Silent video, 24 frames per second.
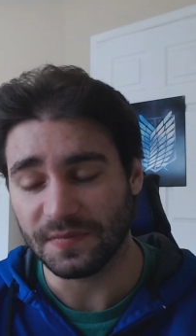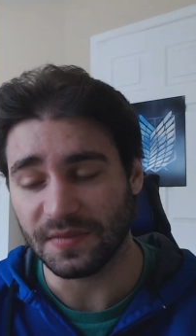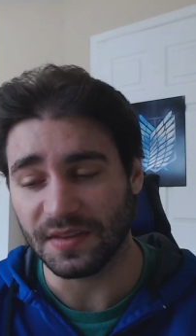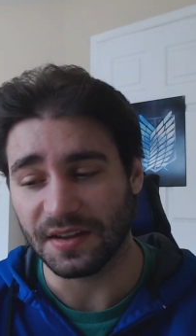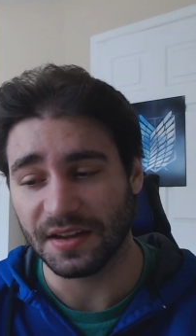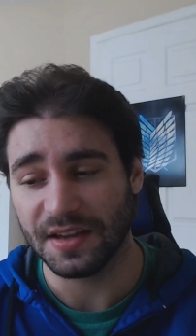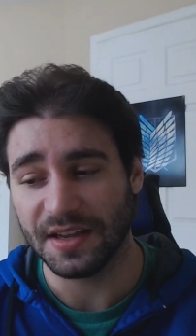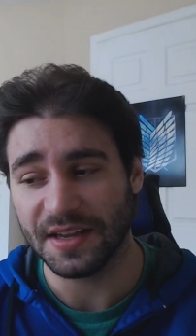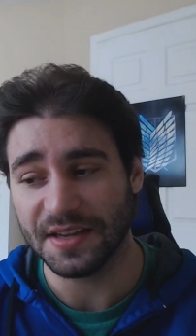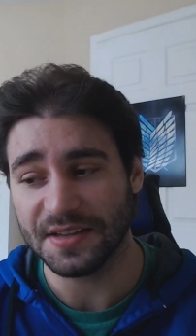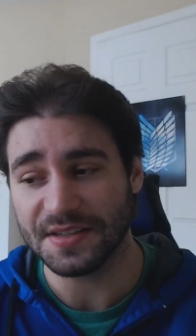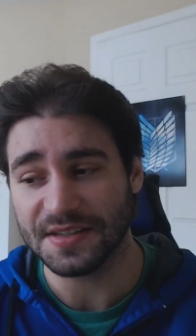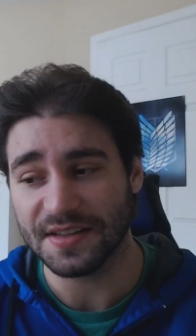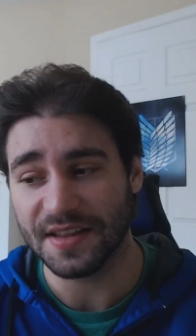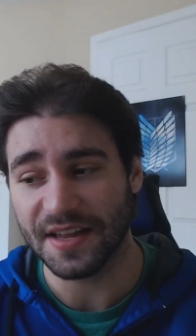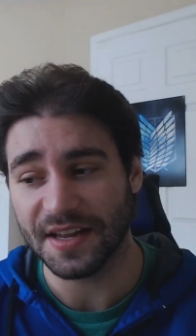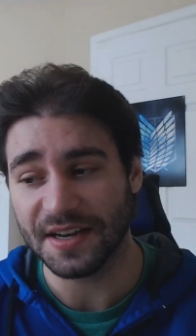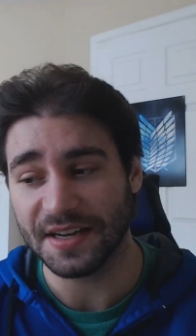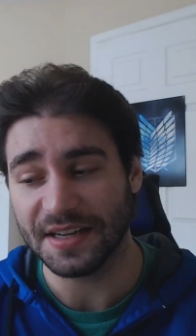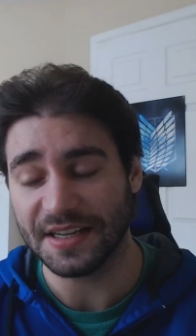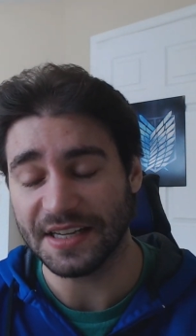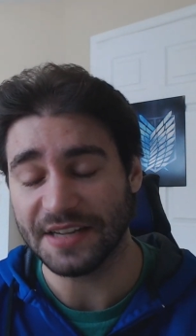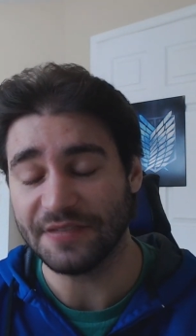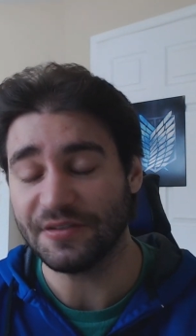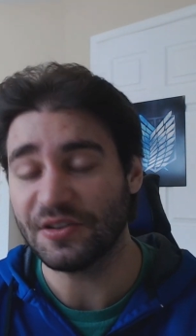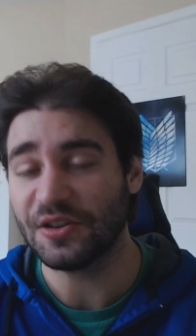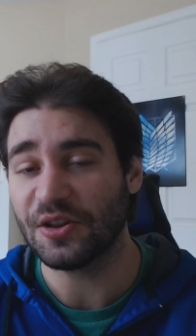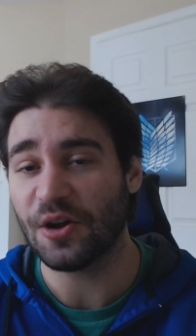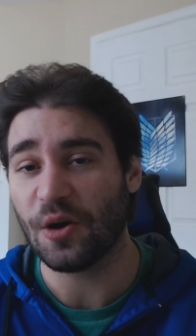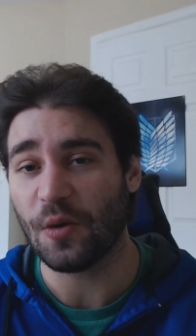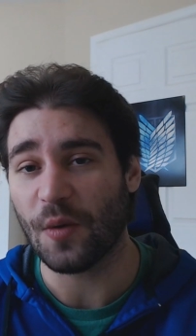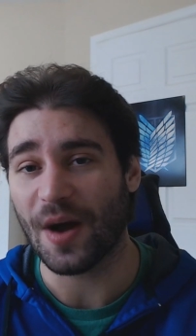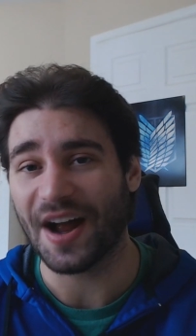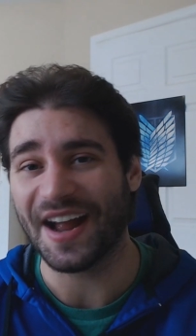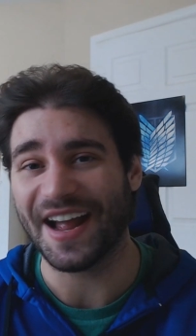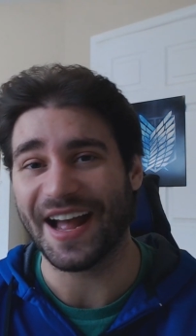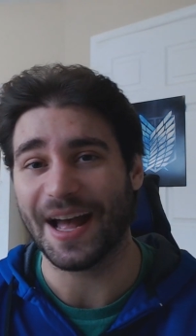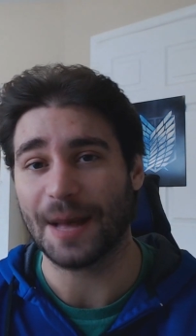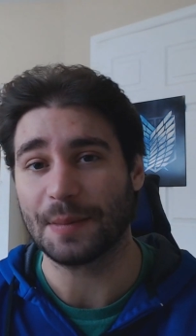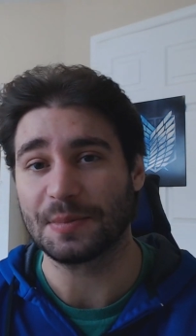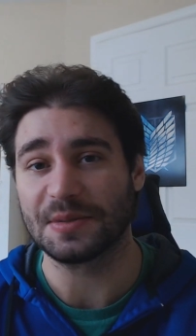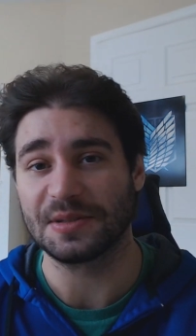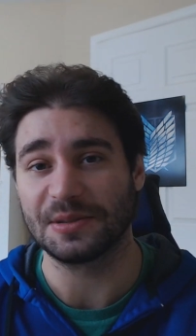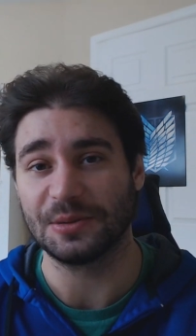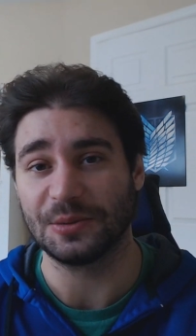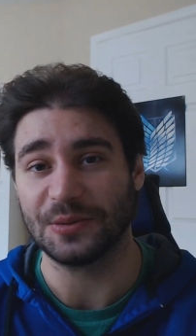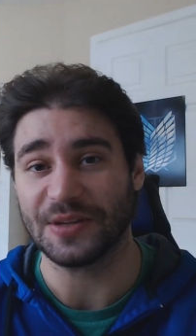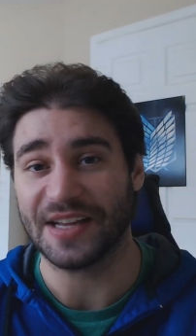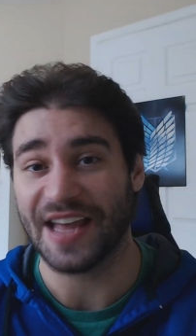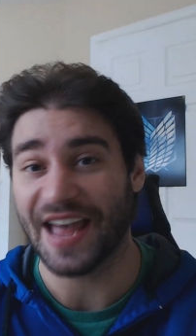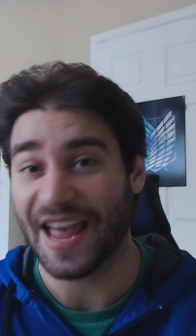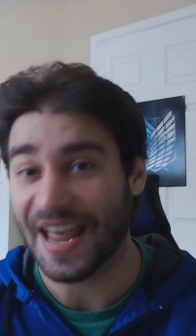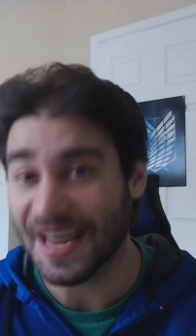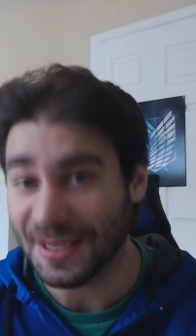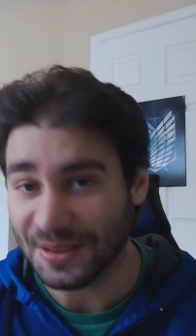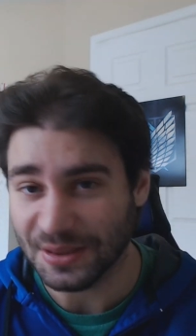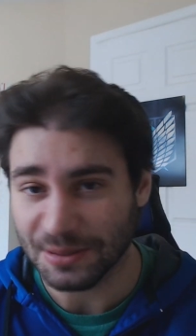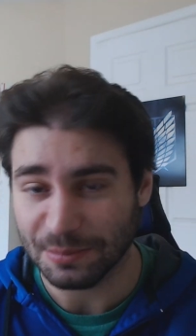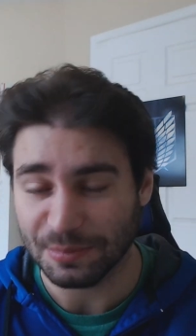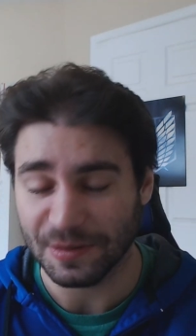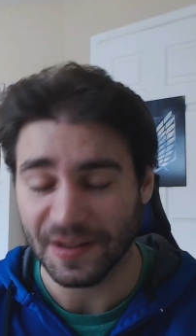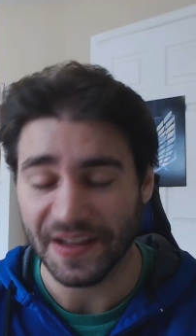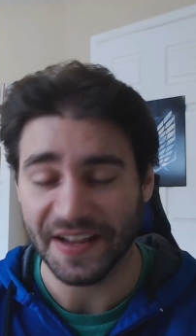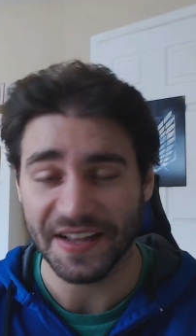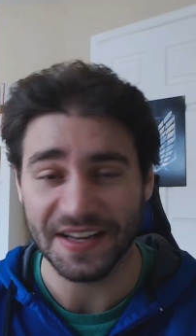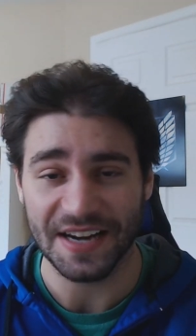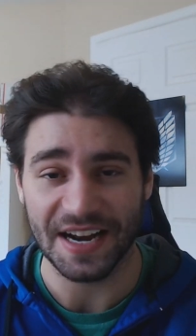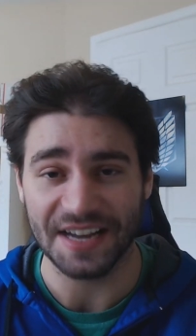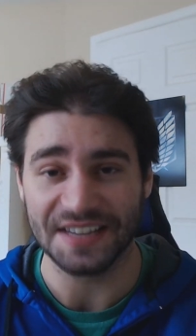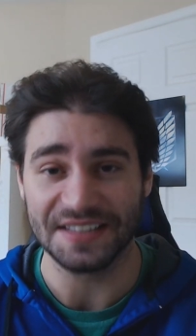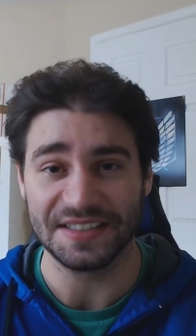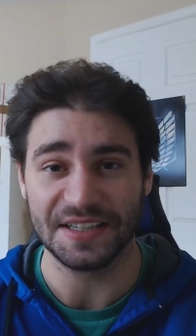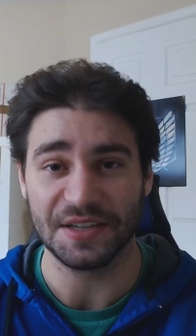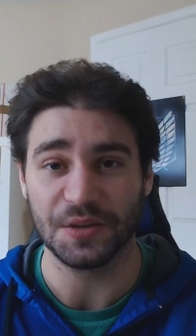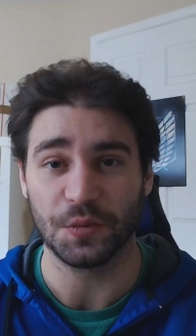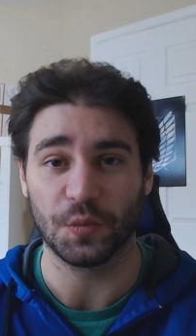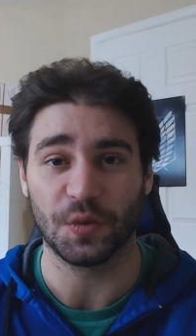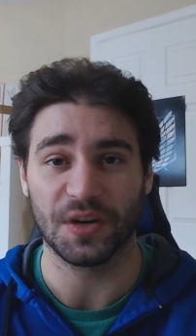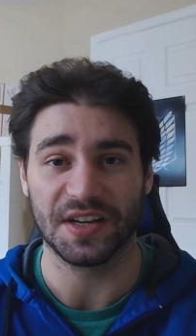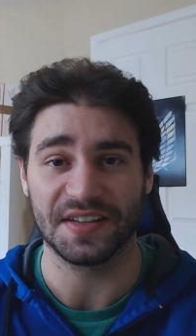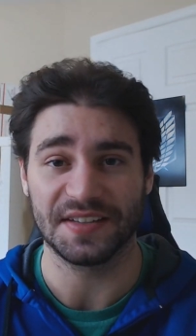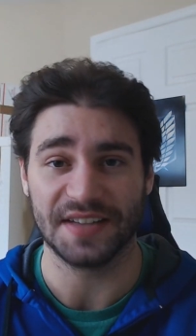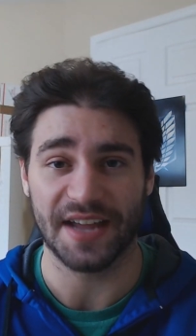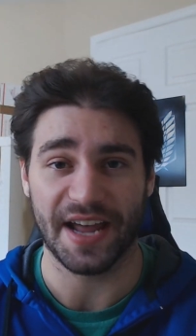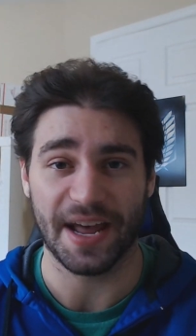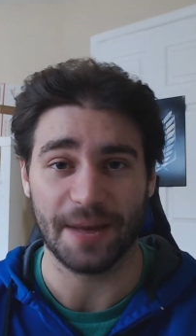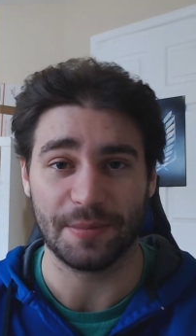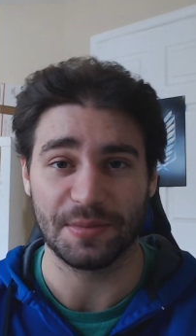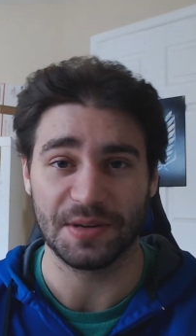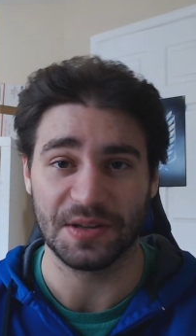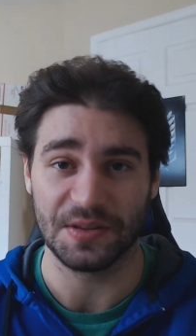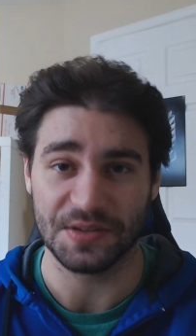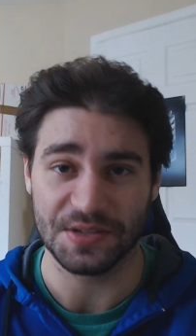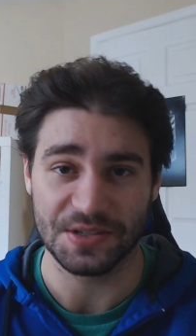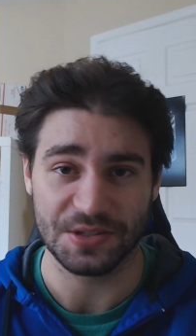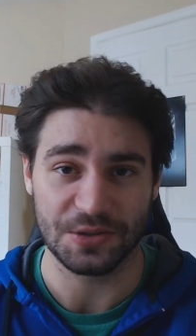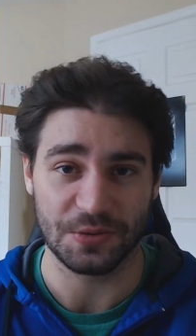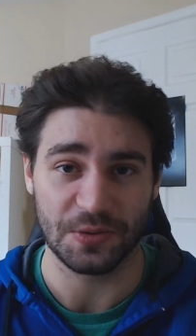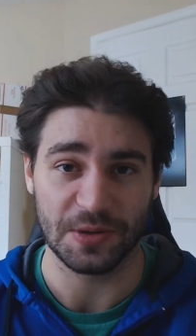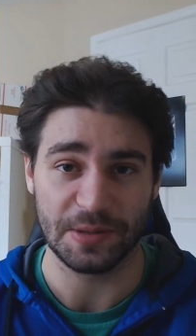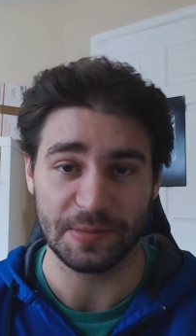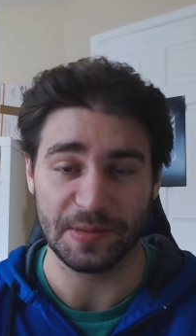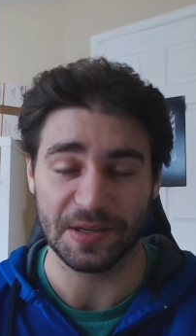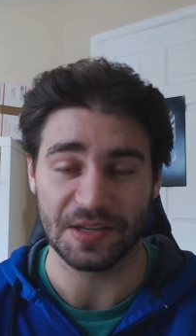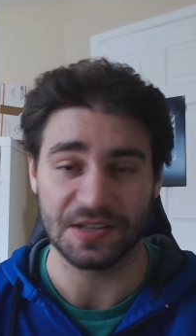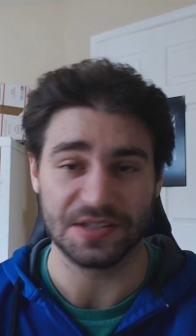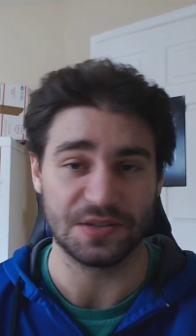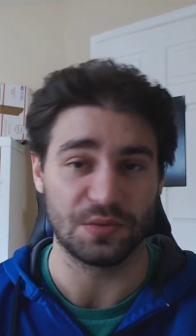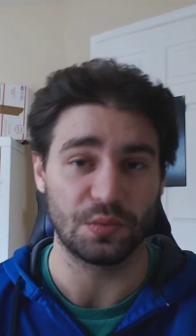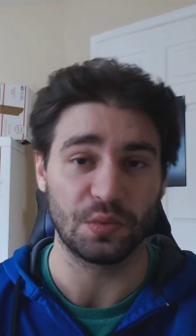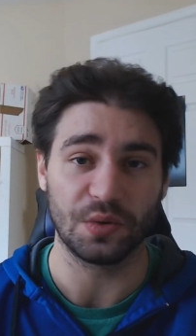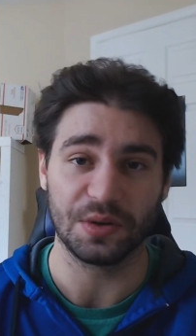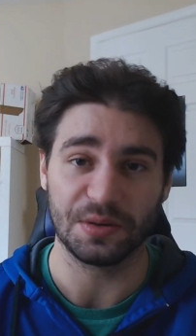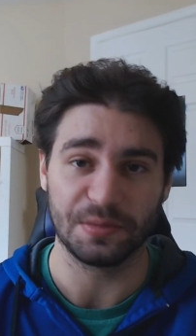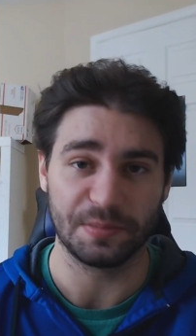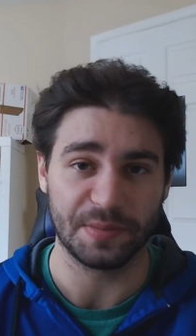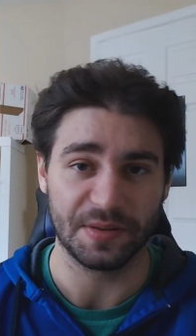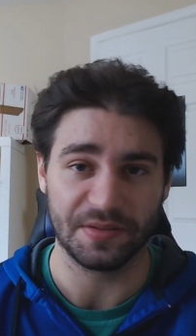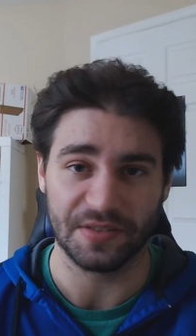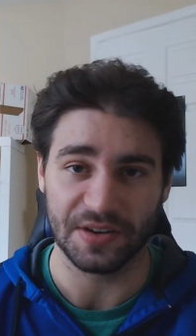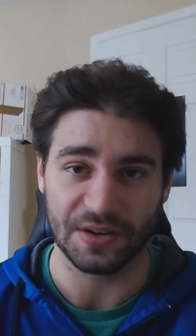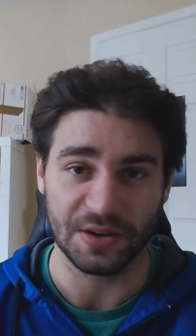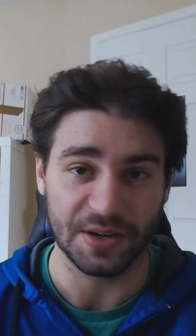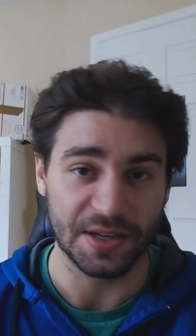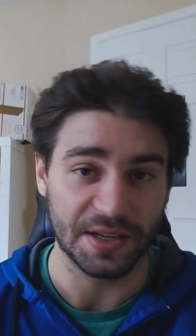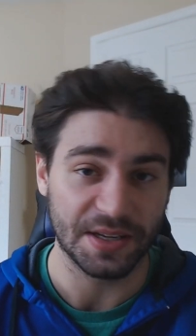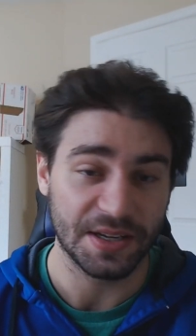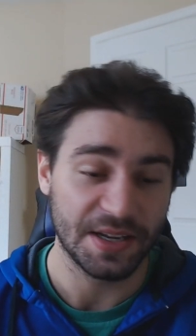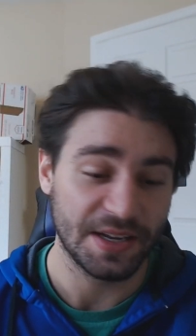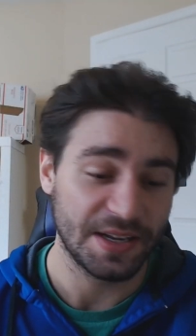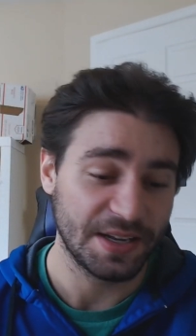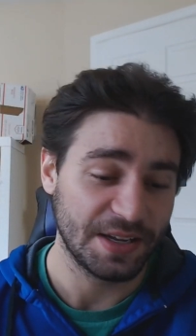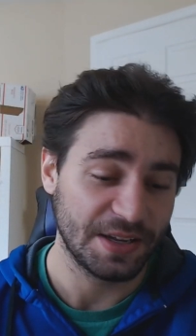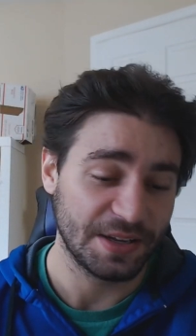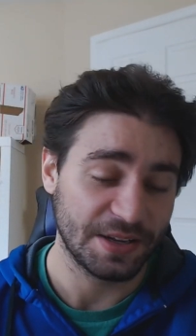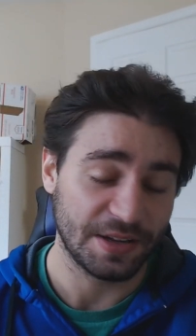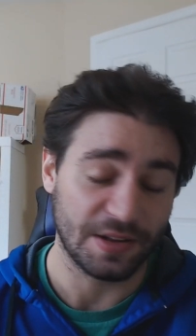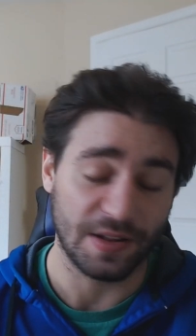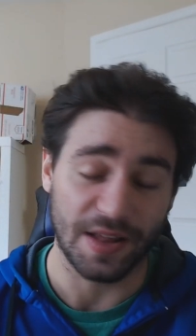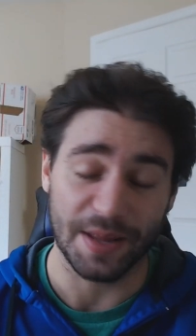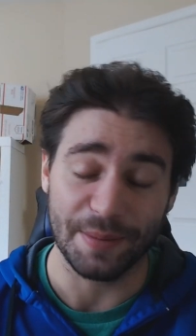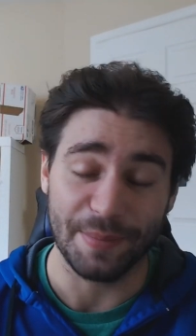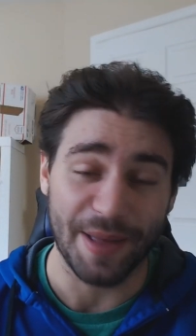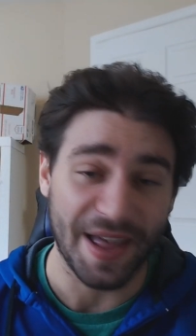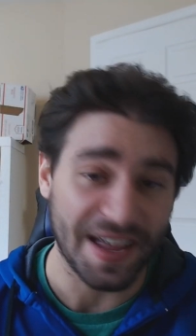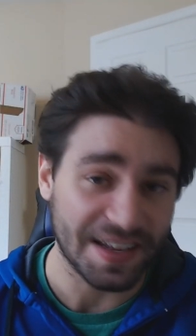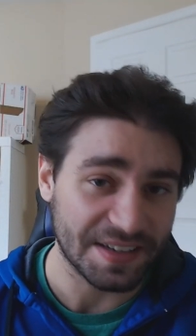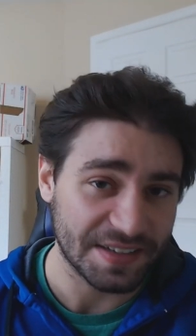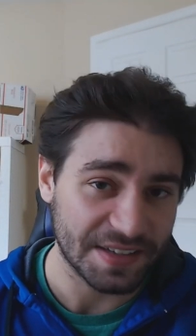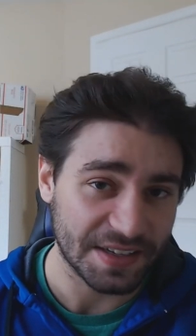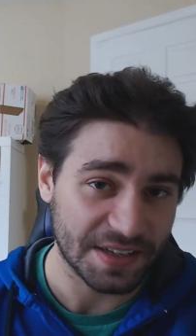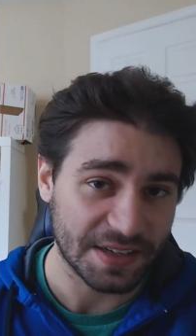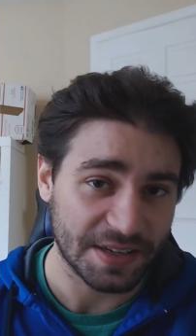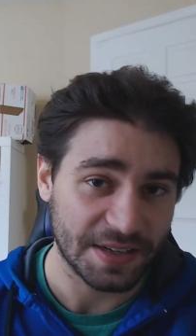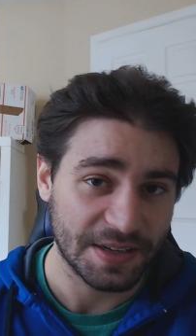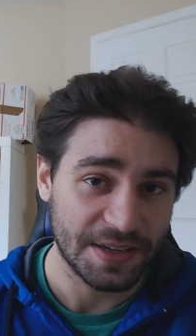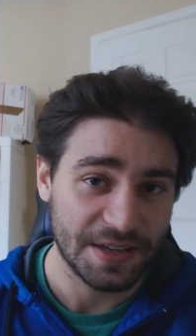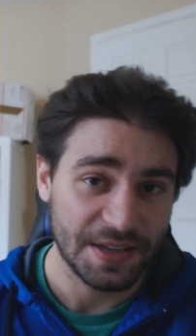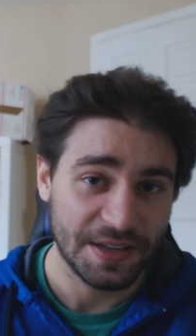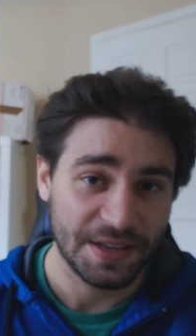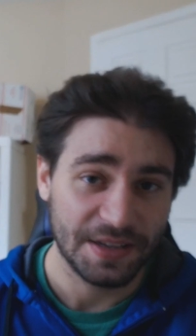is that even though I absolutely hate the plan, I didn't want it to happen in the story because it wouldn't be very climactic.